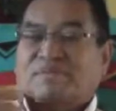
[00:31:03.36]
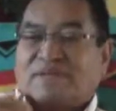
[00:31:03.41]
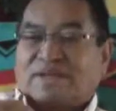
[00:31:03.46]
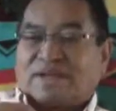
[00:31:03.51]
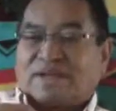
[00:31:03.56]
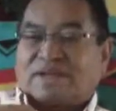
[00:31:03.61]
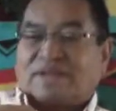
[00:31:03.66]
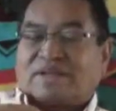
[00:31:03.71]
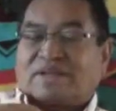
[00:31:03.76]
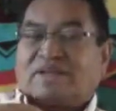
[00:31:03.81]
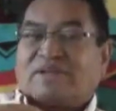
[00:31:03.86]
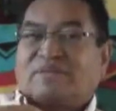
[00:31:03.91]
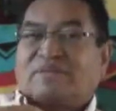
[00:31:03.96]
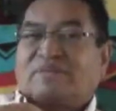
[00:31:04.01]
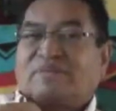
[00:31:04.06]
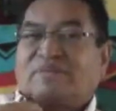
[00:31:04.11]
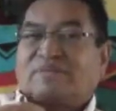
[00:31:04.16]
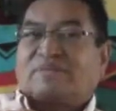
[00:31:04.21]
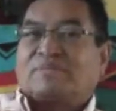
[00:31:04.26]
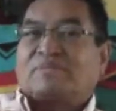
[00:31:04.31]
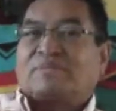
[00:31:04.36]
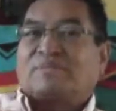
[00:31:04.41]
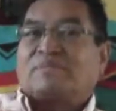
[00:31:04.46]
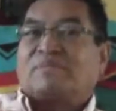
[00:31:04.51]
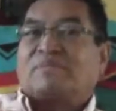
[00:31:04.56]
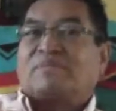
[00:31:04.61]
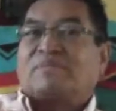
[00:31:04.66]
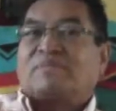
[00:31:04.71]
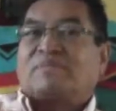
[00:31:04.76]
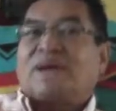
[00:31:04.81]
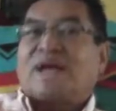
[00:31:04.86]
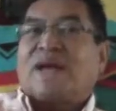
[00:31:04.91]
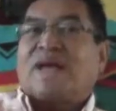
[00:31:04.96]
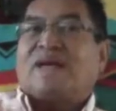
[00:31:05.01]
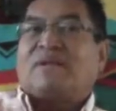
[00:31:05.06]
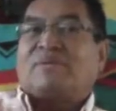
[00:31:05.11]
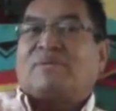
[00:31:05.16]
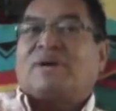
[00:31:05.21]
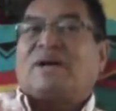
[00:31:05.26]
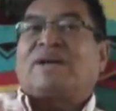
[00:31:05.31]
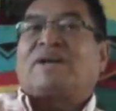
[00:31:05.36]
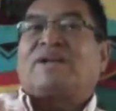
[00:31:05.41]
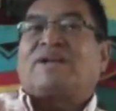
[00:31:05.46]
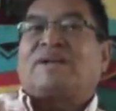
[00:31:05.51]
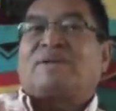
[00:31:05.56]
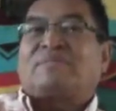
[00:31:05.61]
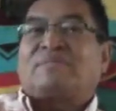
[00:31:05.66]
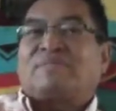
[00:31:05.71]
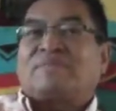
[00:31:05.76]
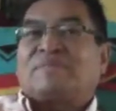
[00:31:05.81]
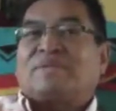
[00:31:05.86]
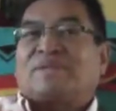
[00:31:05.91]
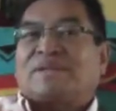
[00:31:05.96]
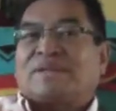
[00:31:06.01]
the man wearing them.